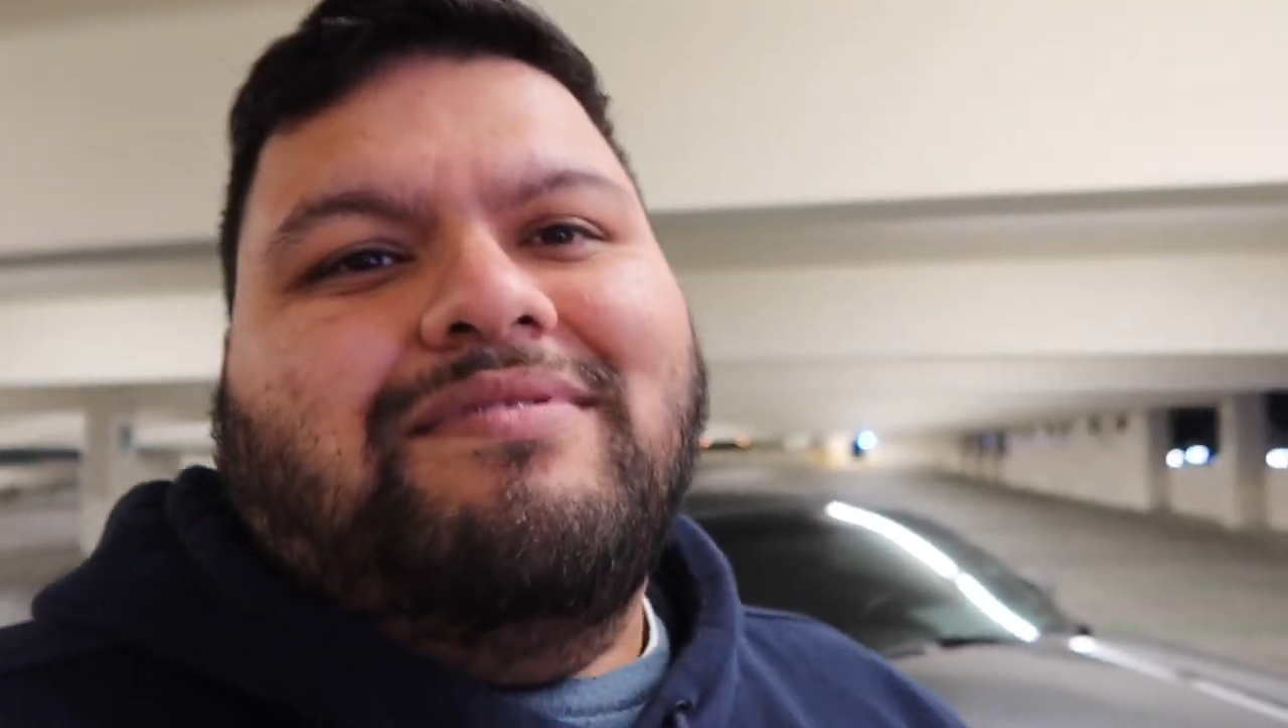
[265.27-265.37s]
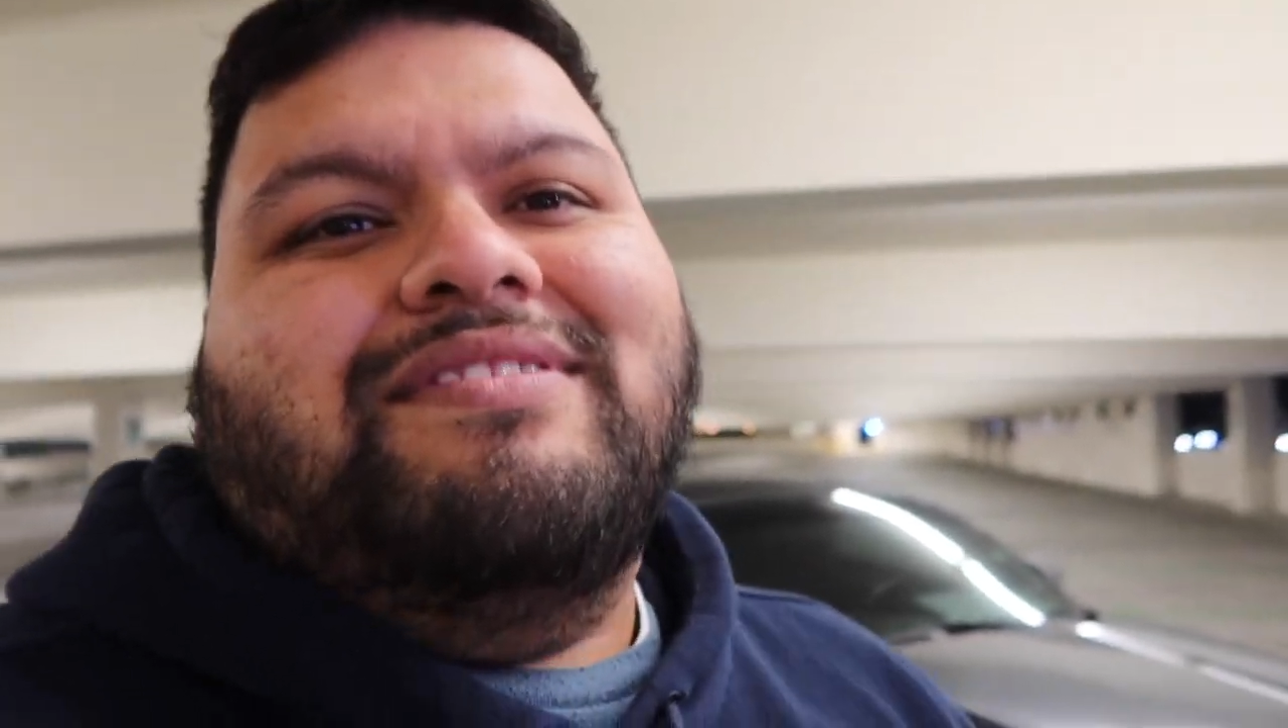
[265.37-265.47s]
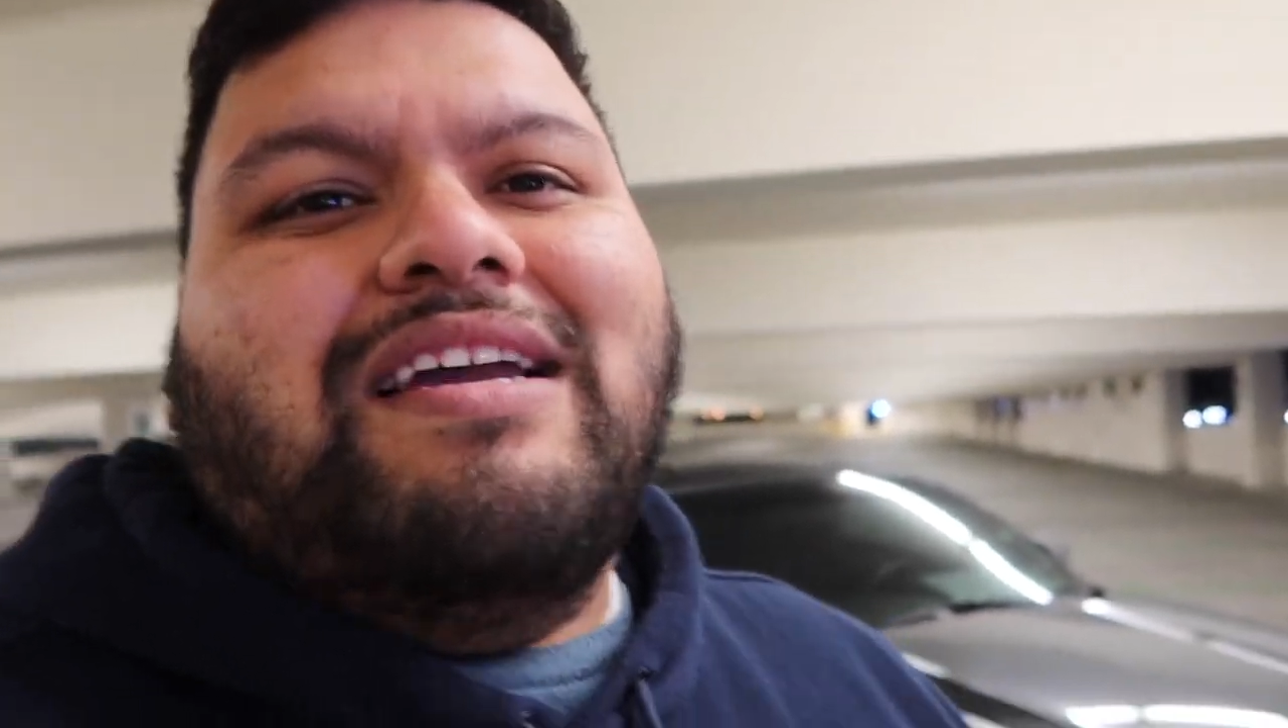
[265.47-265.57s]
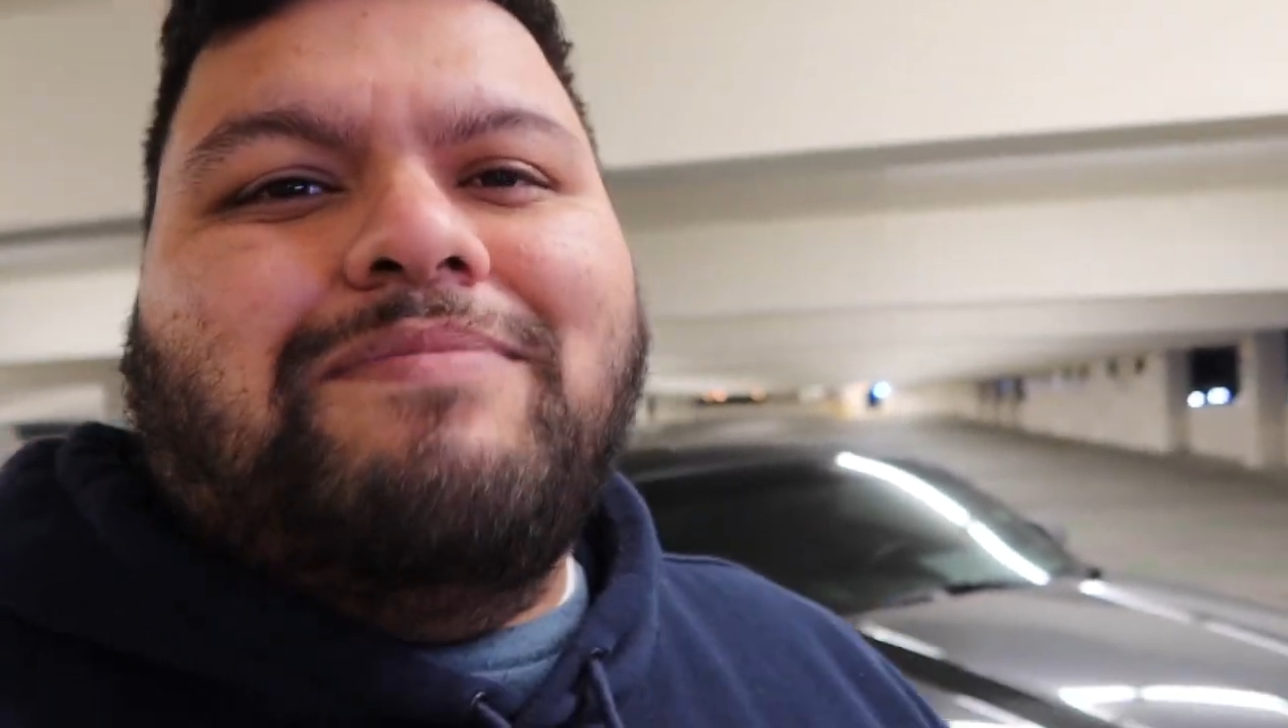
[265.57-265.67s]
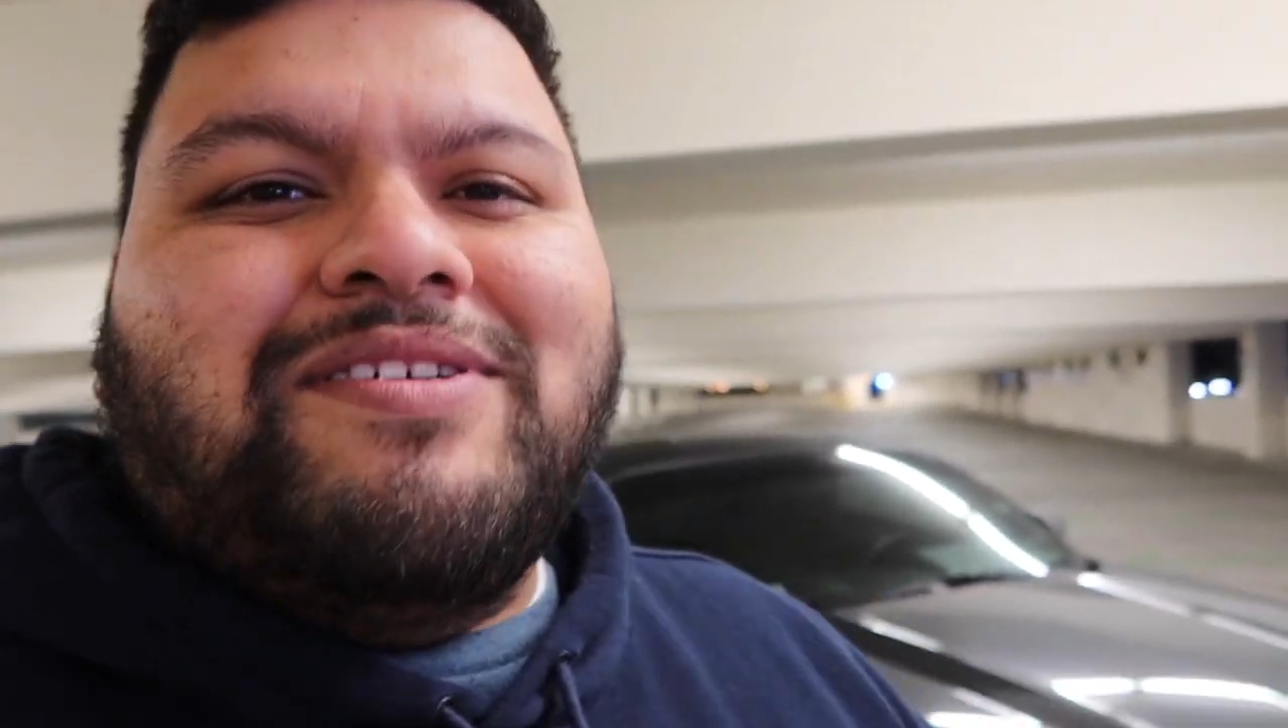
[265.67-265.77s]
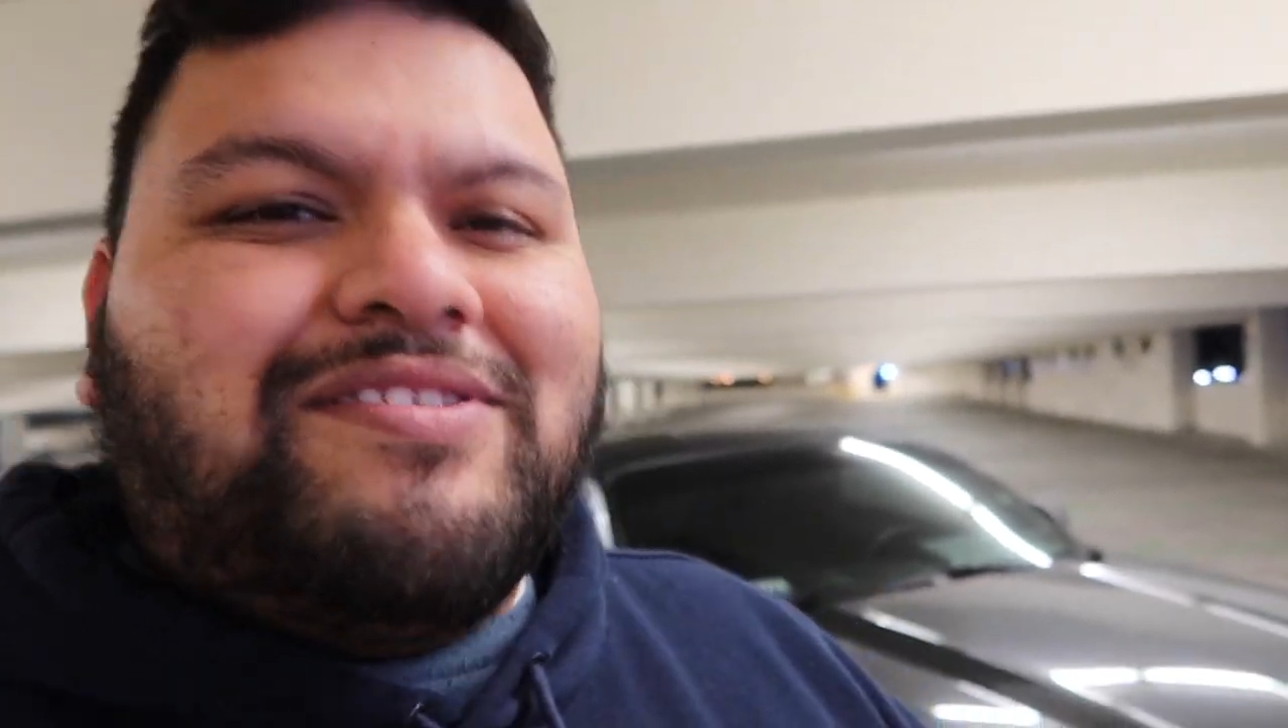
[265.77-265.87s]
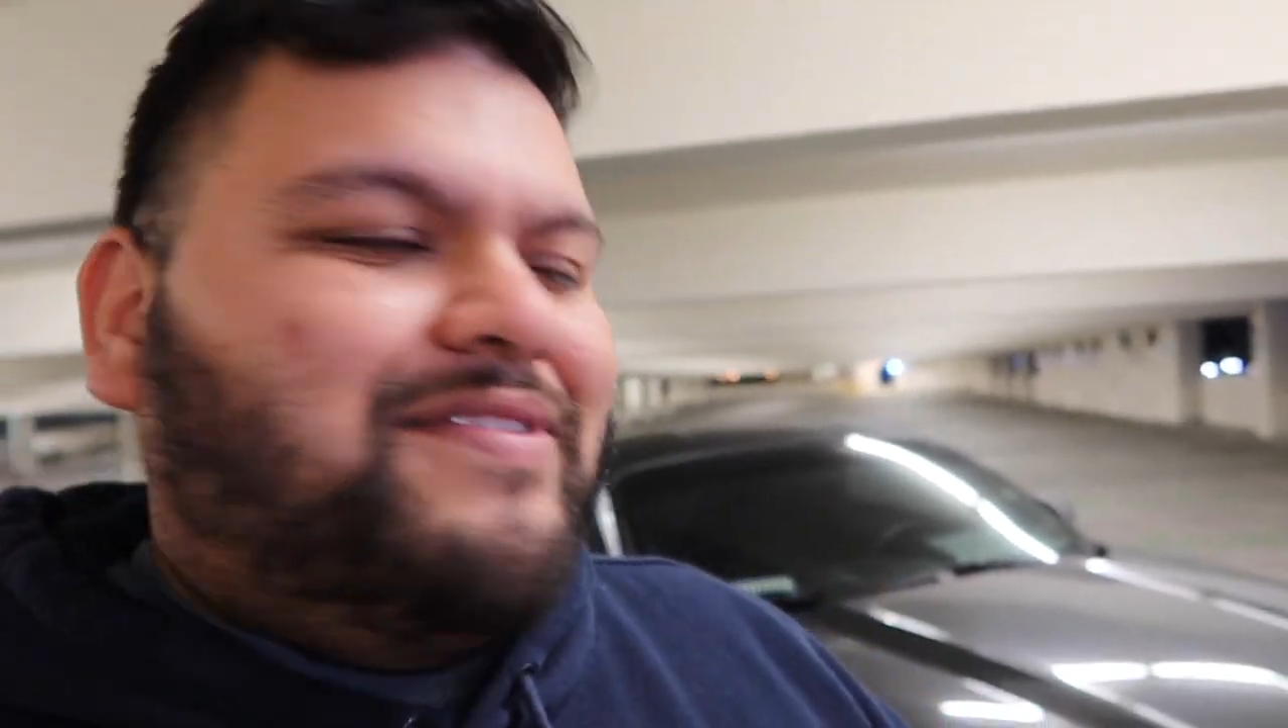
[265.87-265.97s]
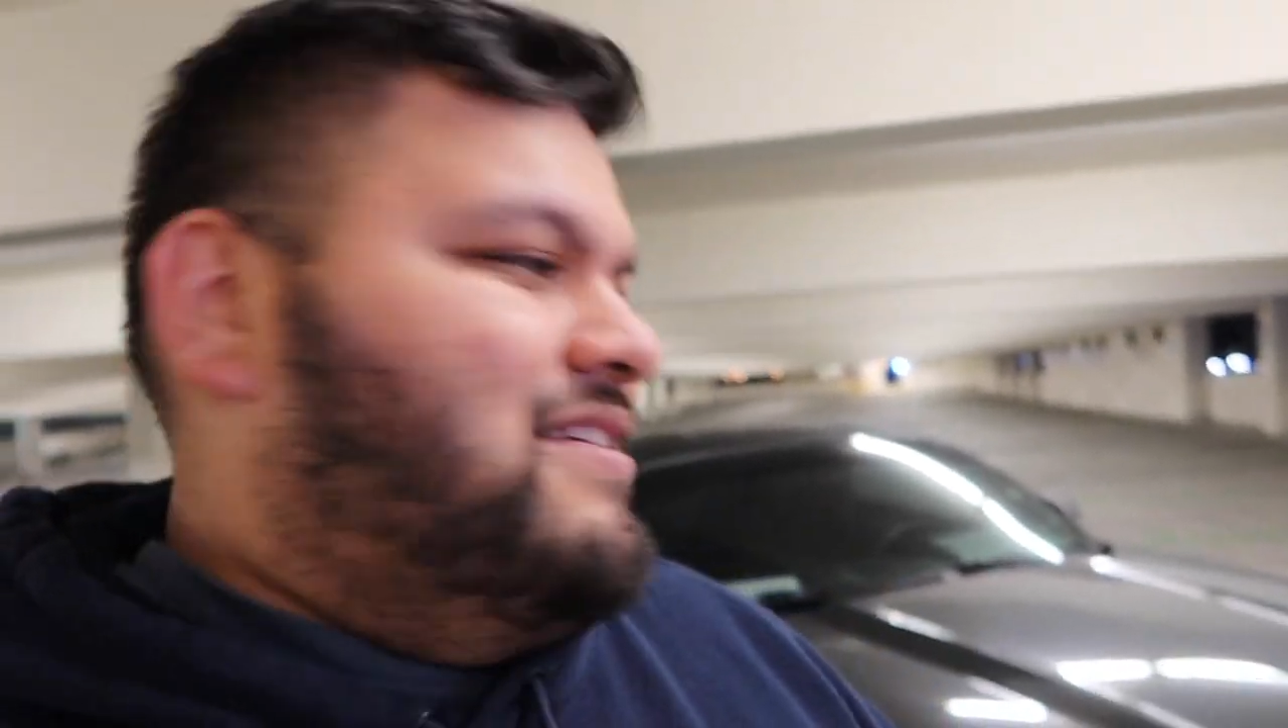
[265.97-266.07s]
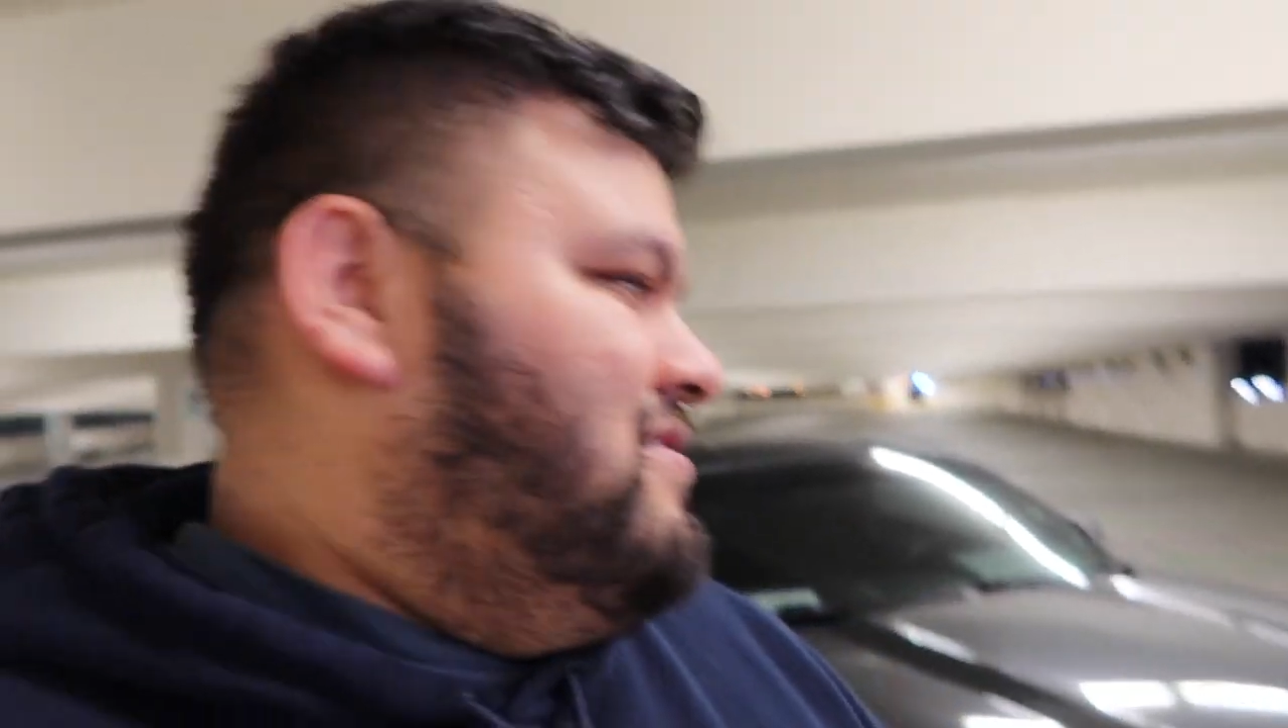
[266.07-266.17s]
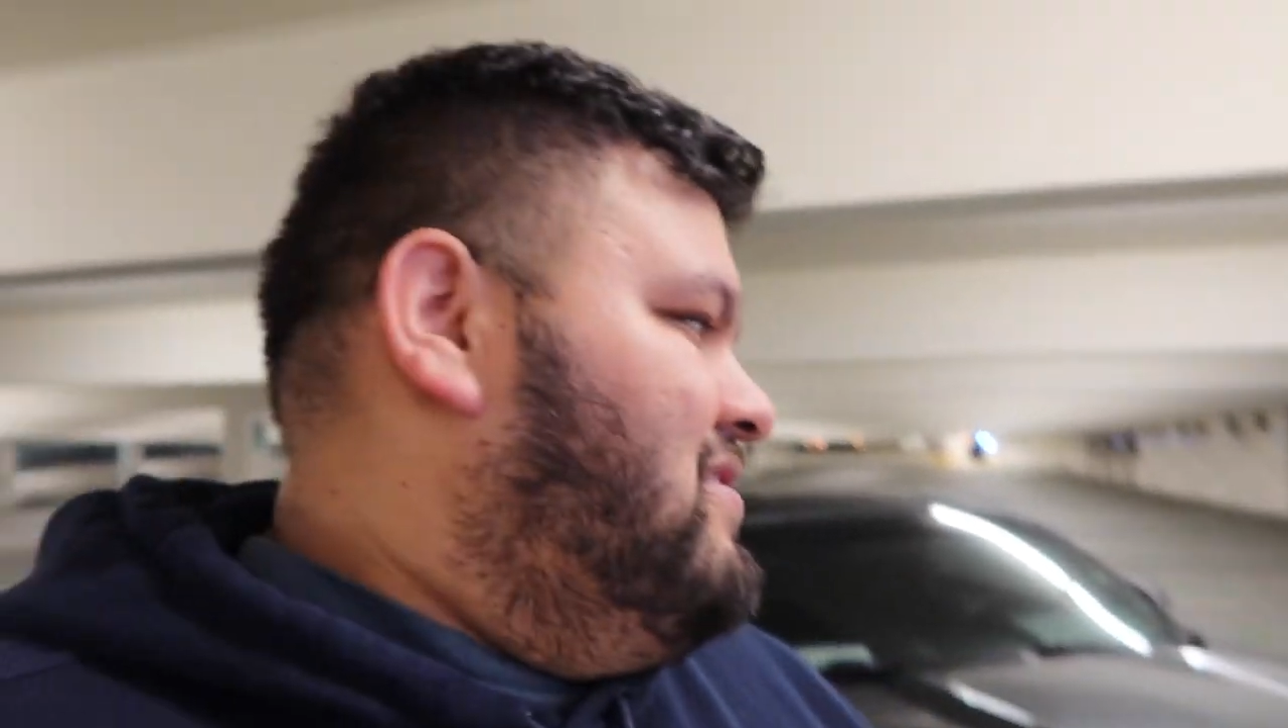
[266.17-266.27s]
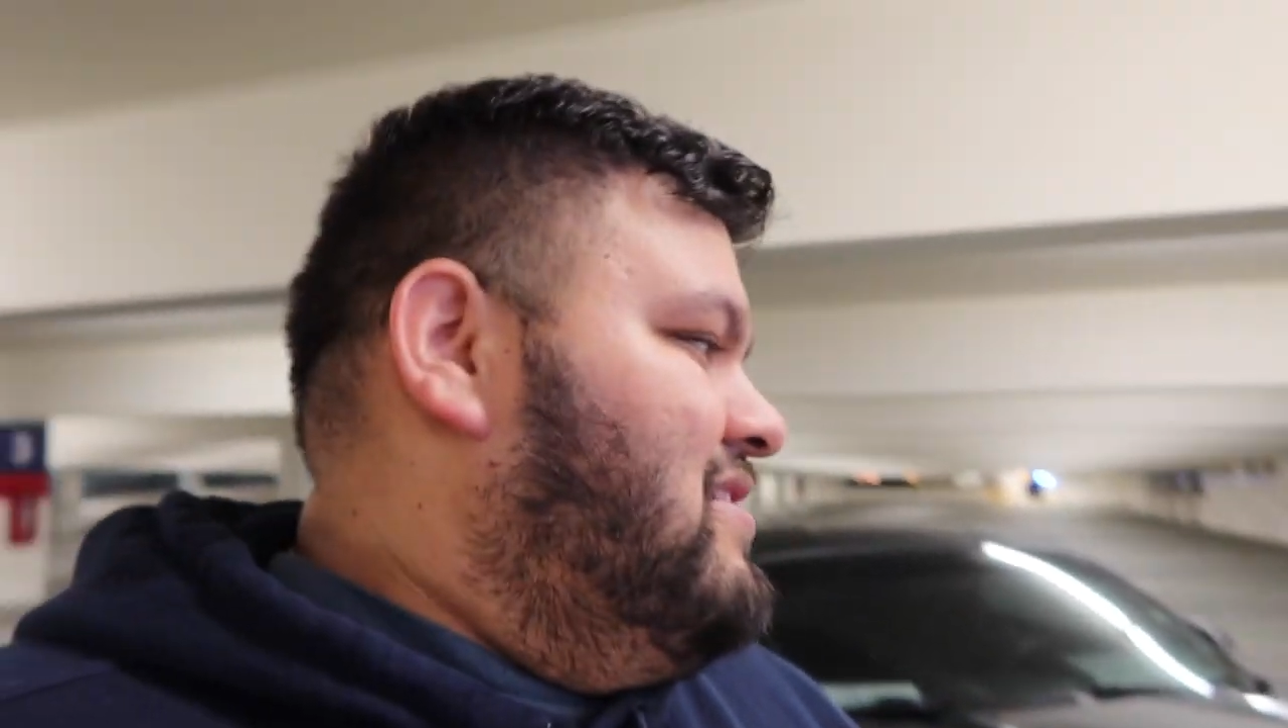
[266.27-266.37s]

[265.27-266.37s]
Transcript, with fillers: tight budget right now.